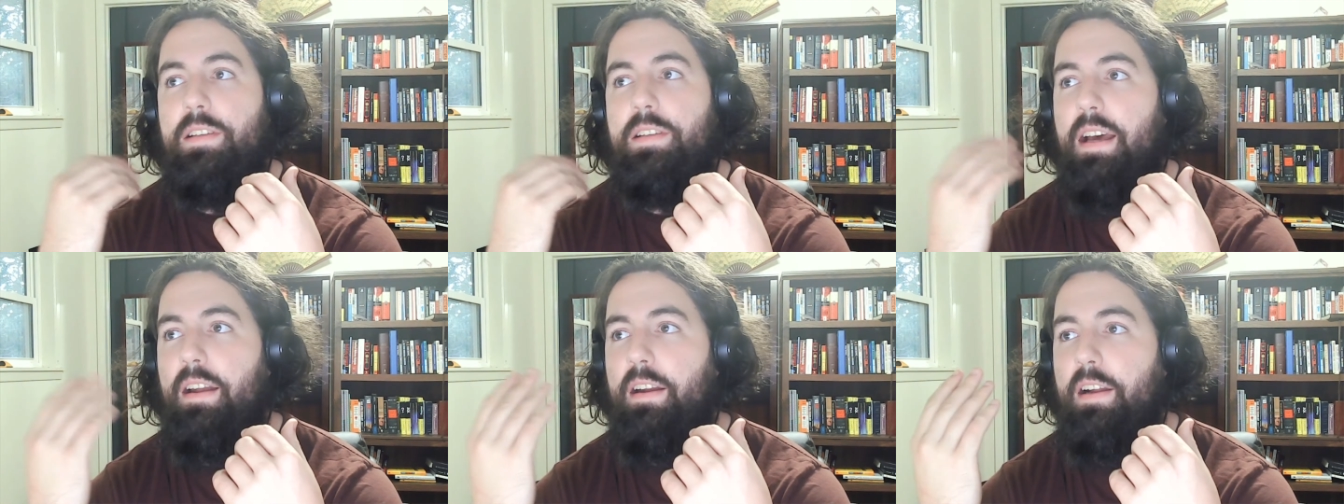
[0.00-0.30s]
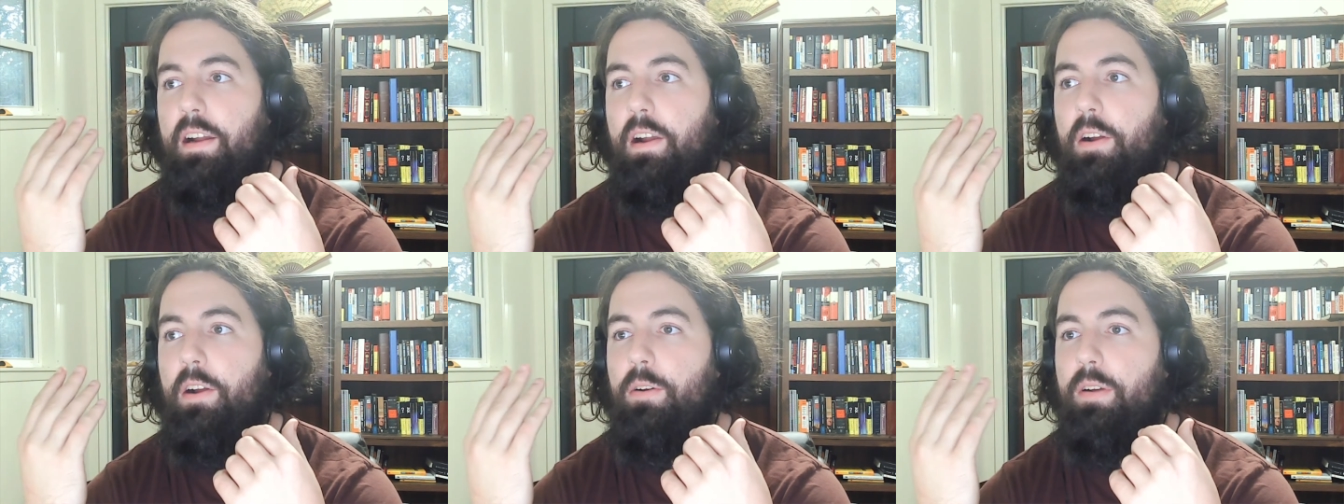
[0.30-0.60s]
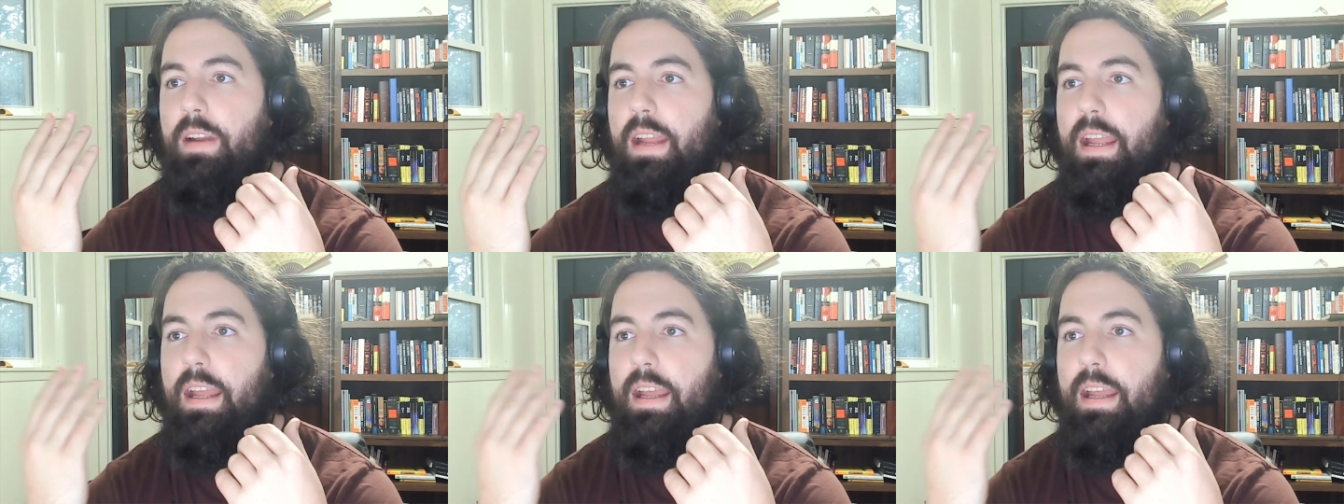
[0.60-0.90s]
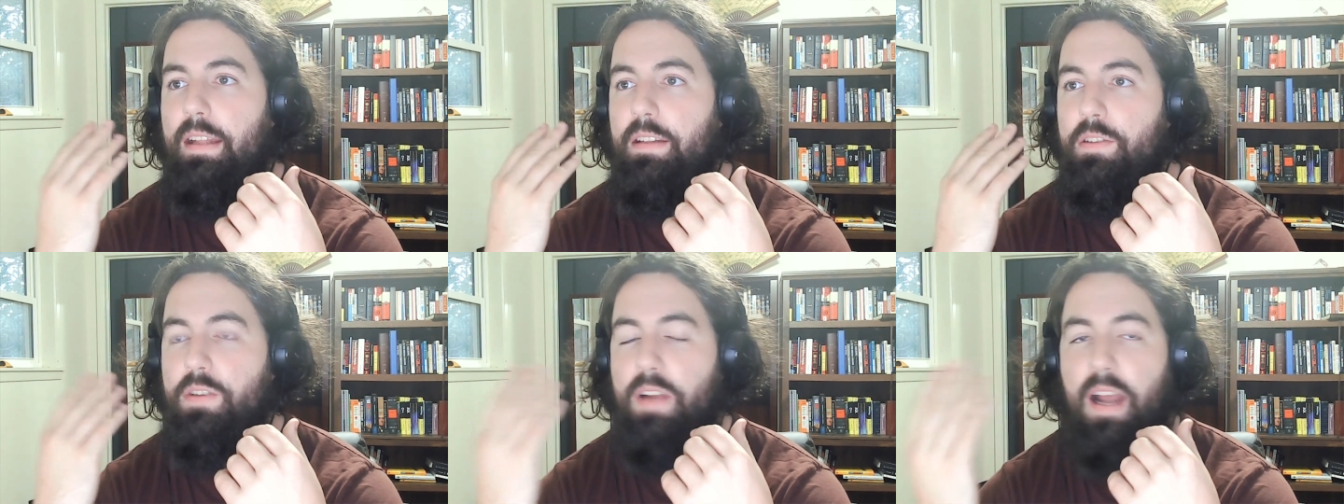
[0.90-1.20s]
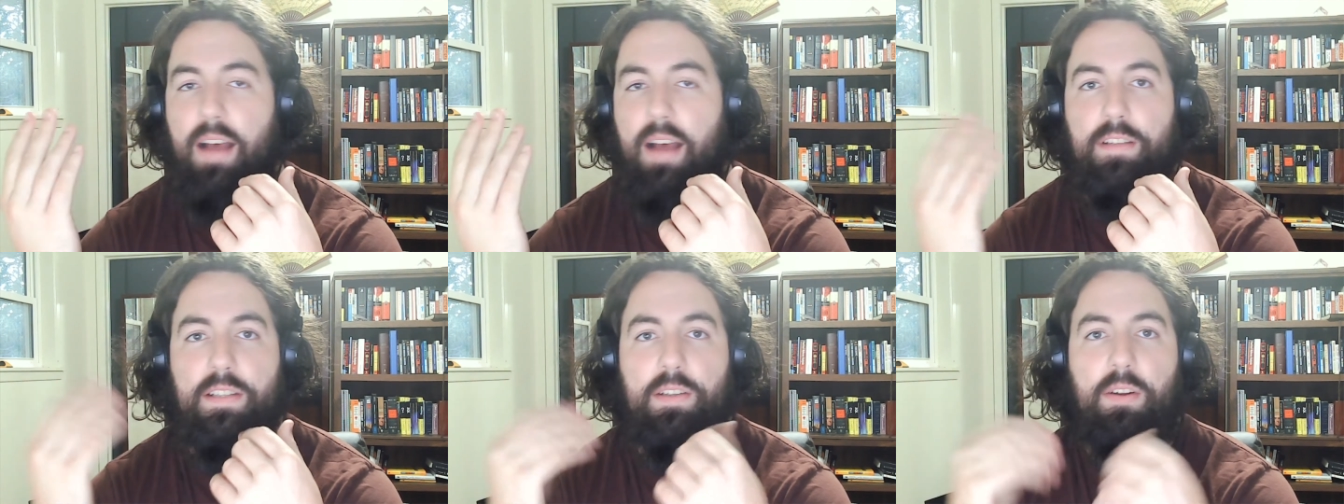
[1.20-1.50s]
how to code in
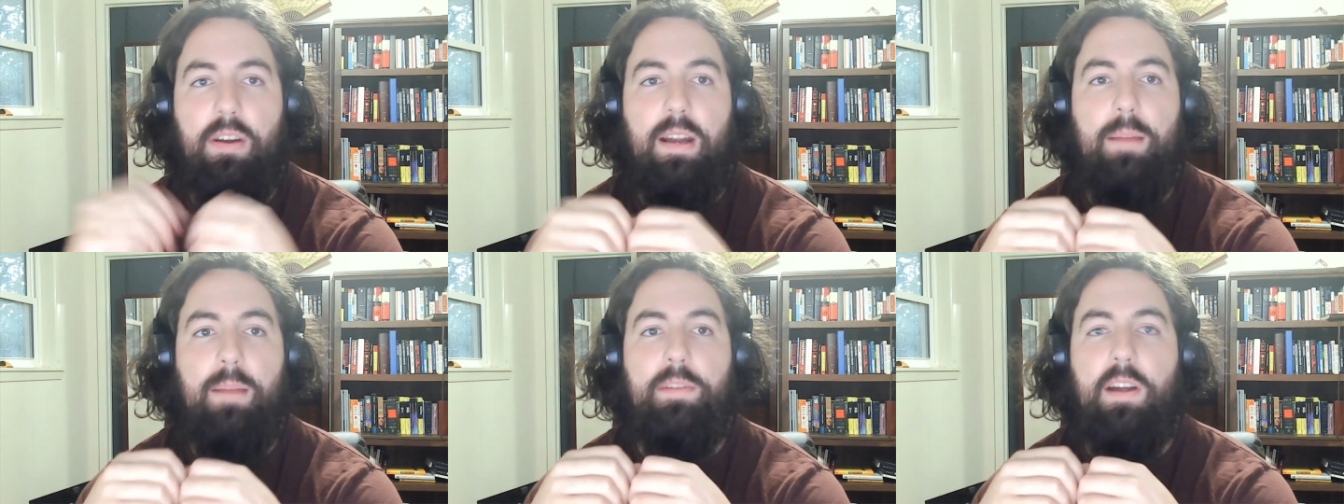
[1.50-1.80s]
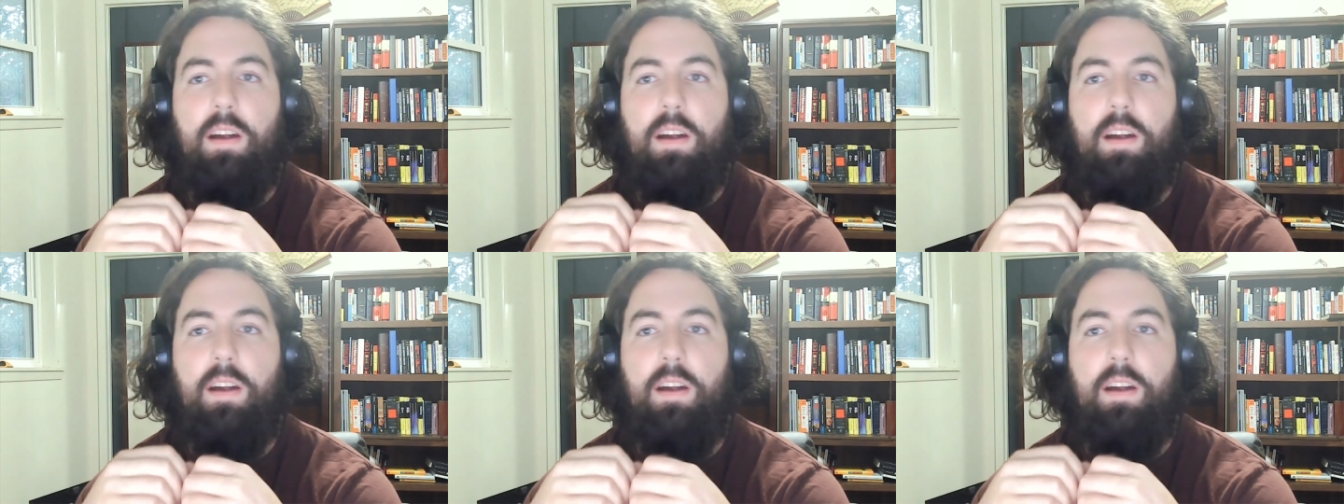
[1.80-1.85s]
JavaScript,